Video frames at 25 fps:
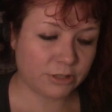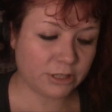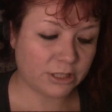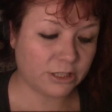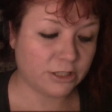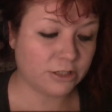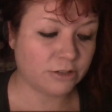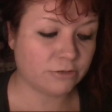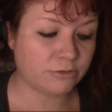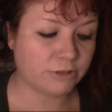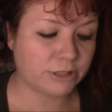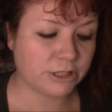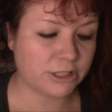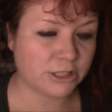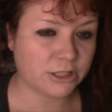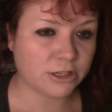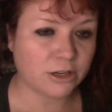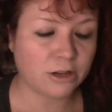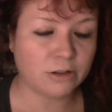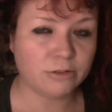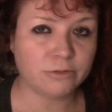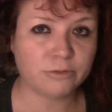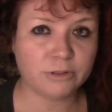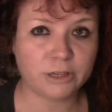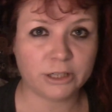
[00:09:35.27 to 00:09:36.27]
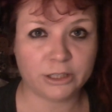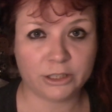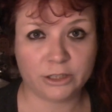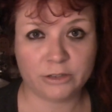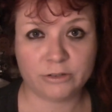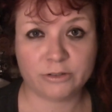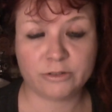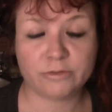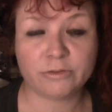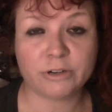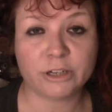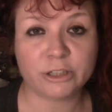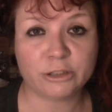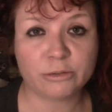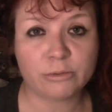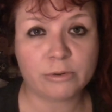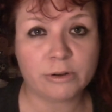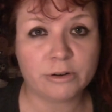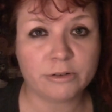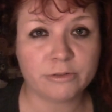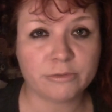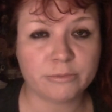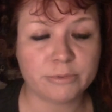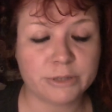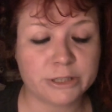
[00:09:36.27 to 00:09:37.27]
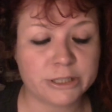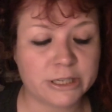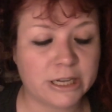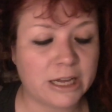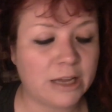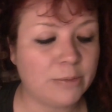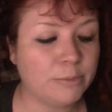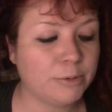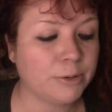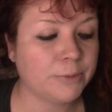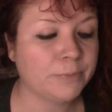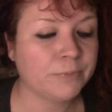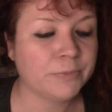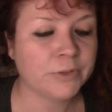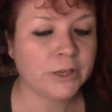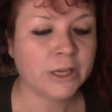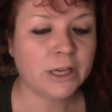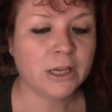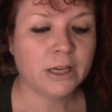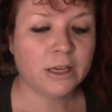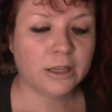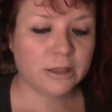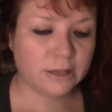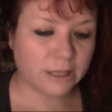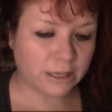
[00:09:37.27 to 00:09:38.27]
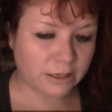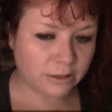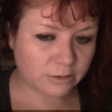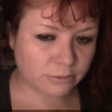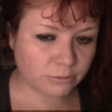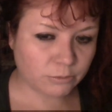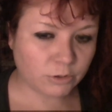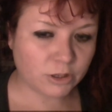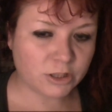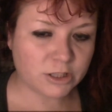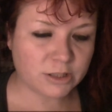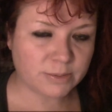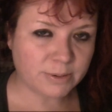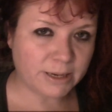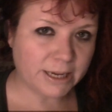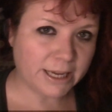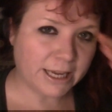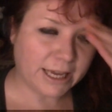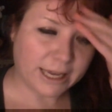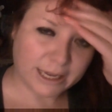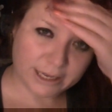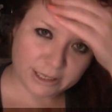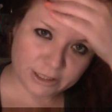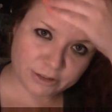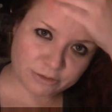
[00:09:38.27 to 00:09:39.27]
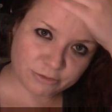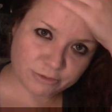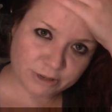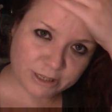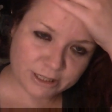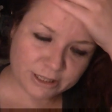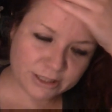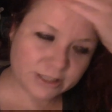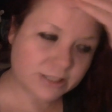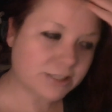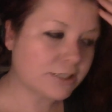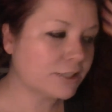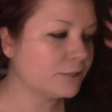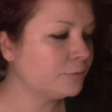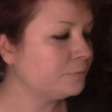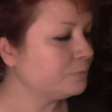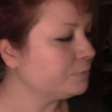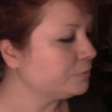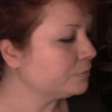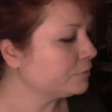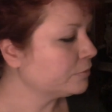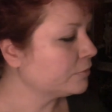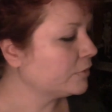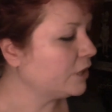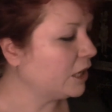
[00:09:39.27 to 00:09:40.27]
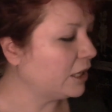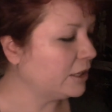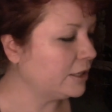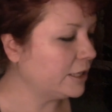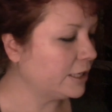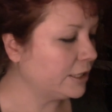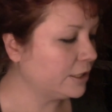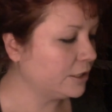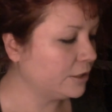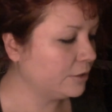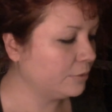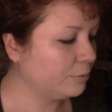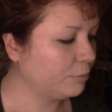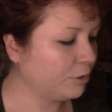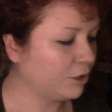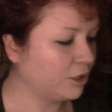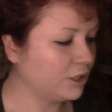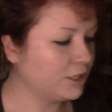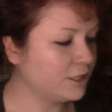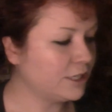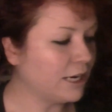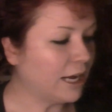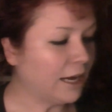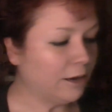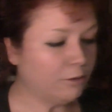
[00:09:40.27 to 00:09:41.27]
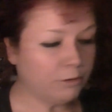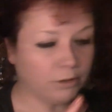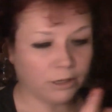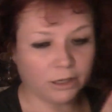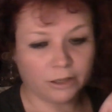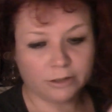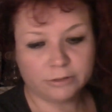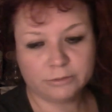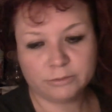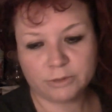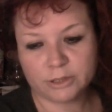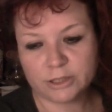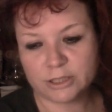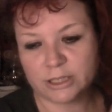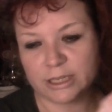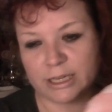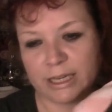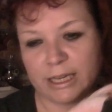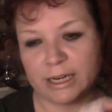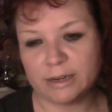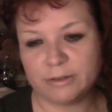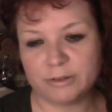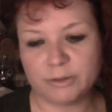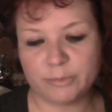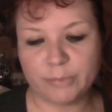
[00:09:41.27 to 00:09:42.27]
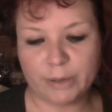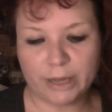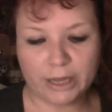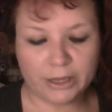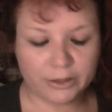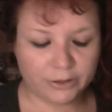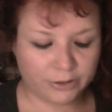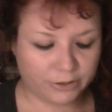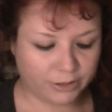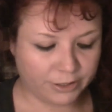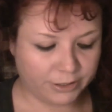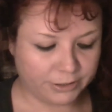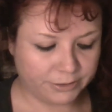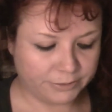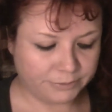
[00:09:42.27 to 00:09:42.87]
this to rinse it off and use fresh water from the top. Then once my hair is rinsed, I then put a towel on once I get out the bath.